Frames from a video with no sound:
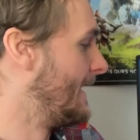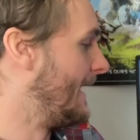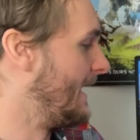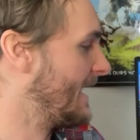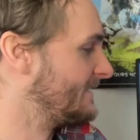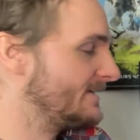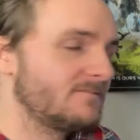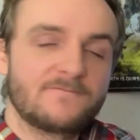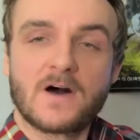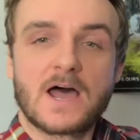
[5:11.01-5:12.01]
I
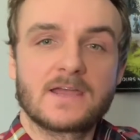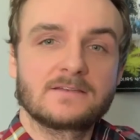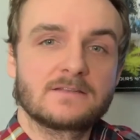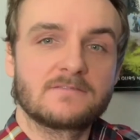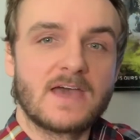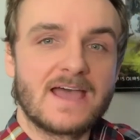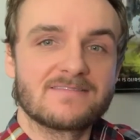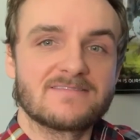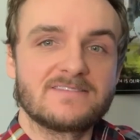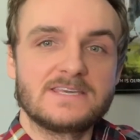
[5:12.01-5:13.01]
did find
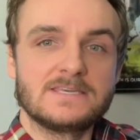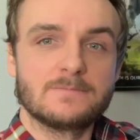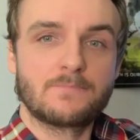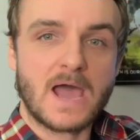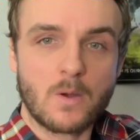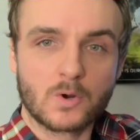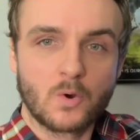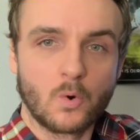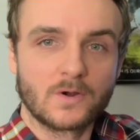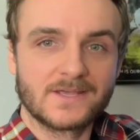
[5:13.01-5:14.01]
that the power
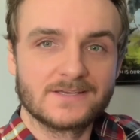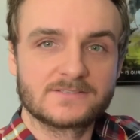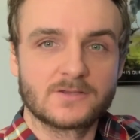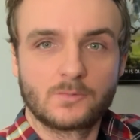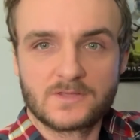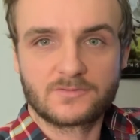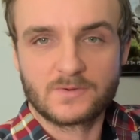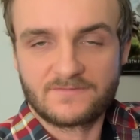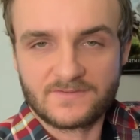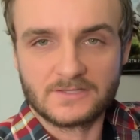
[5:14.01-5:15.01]
cord is only
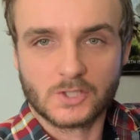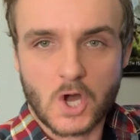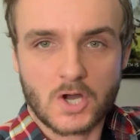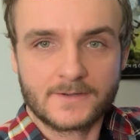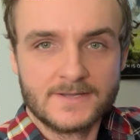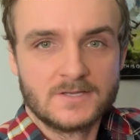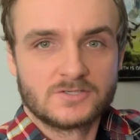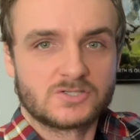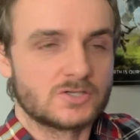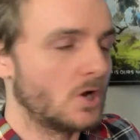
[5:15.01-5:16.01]
3 feet long,
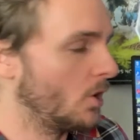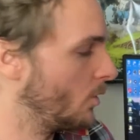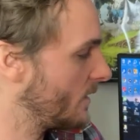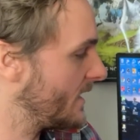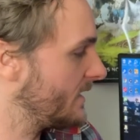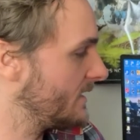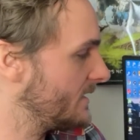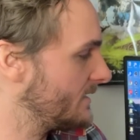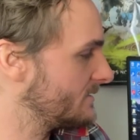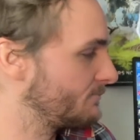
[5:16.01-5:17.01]
so it
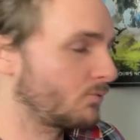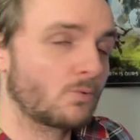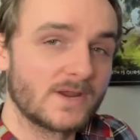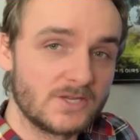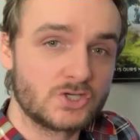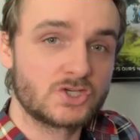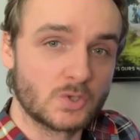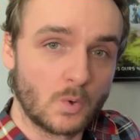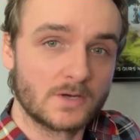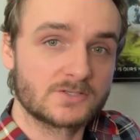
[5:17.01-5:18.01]
is pretty
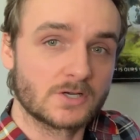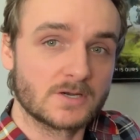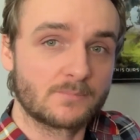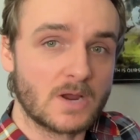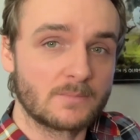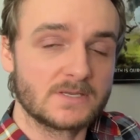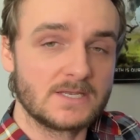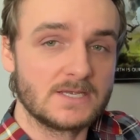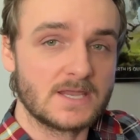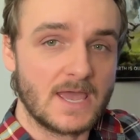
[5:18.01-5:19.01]
short. You're gonna probably
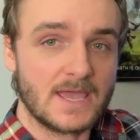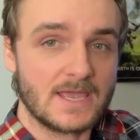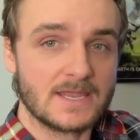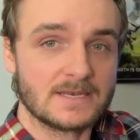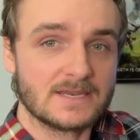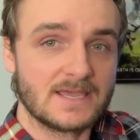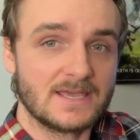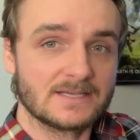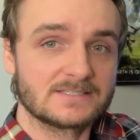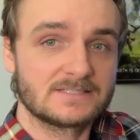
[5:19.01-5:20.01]
need an
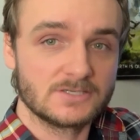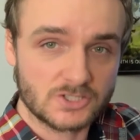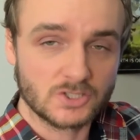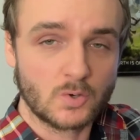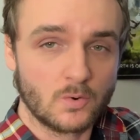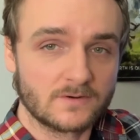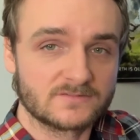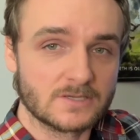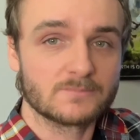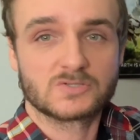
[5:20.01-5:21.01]
extension cord of
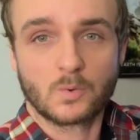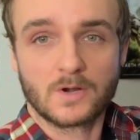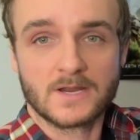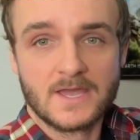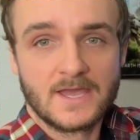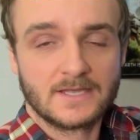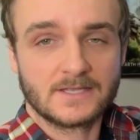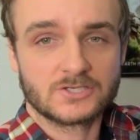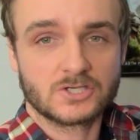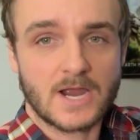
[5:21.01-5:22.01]
some sort,
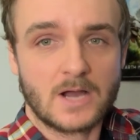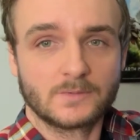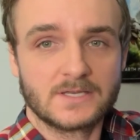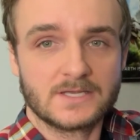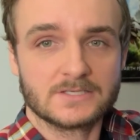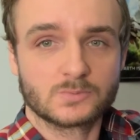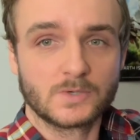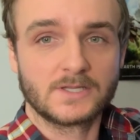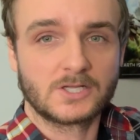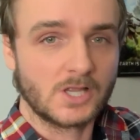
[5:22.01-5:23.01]
unless your outlet is
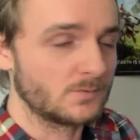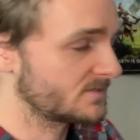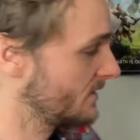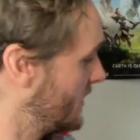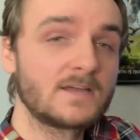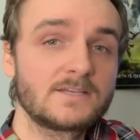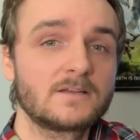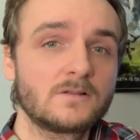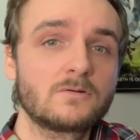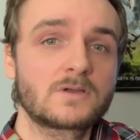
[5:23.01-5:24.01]
really close. I did
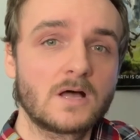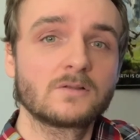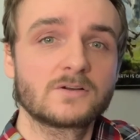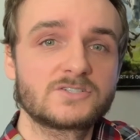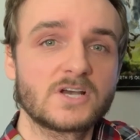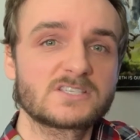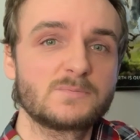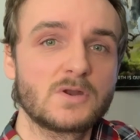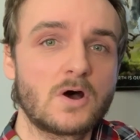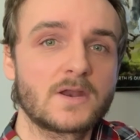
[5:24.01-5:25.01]
a little color
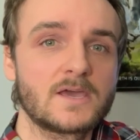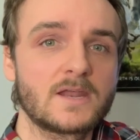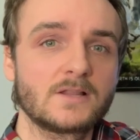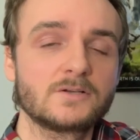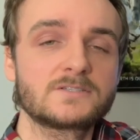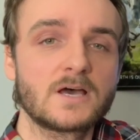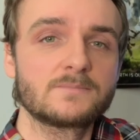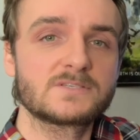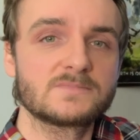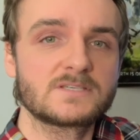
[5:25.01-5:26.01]
adjustment on it. I looked
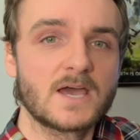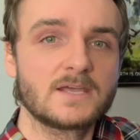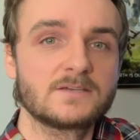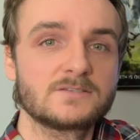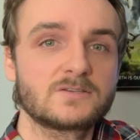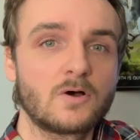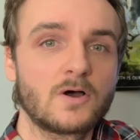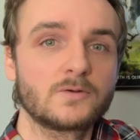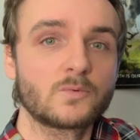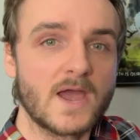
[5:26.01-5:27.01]
up some settings
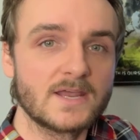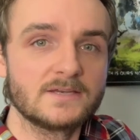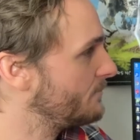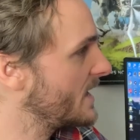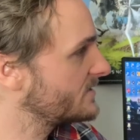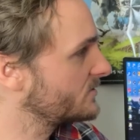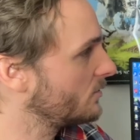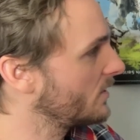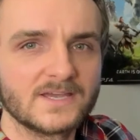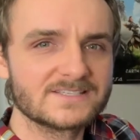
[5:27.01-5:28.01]
on Reddit.
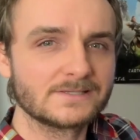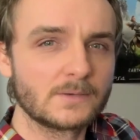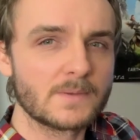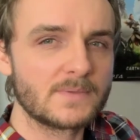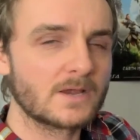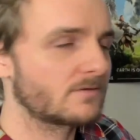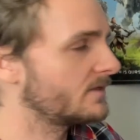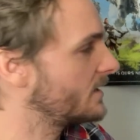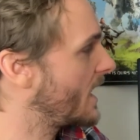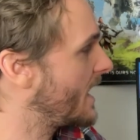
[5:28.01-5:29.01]
Bezel is a little bit bigger
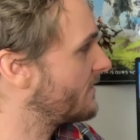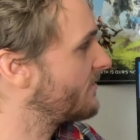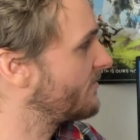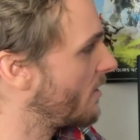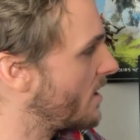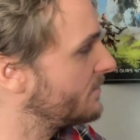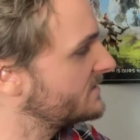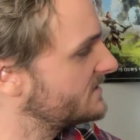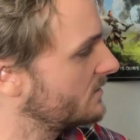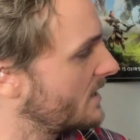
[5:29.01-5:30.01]
than I thought, but
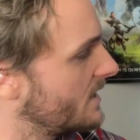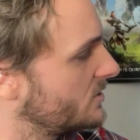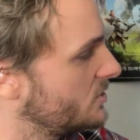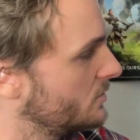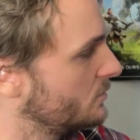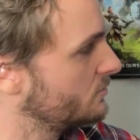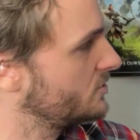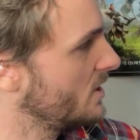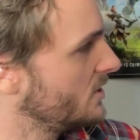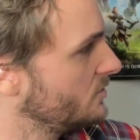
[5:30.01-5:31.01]
it's still not huge.